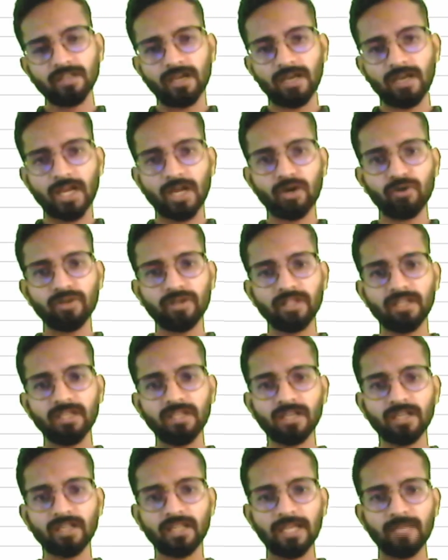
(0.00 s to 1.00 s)
Accounting
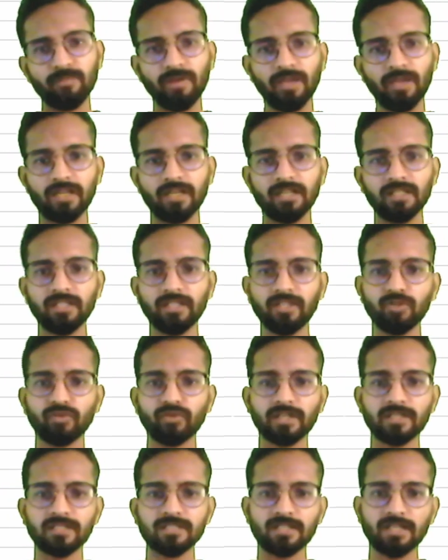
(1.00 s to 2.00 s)
year can be anything, you
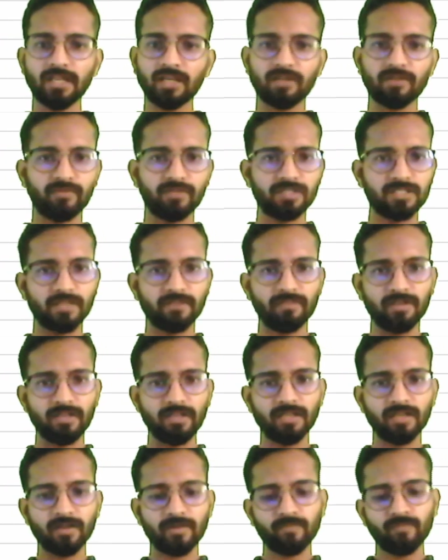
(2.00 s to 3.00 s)
can select whichever
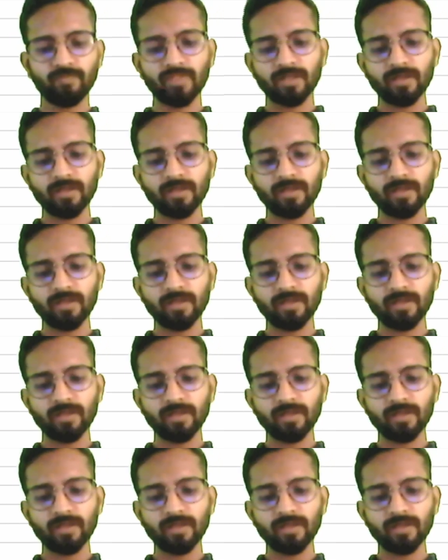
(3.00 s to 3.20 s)
year,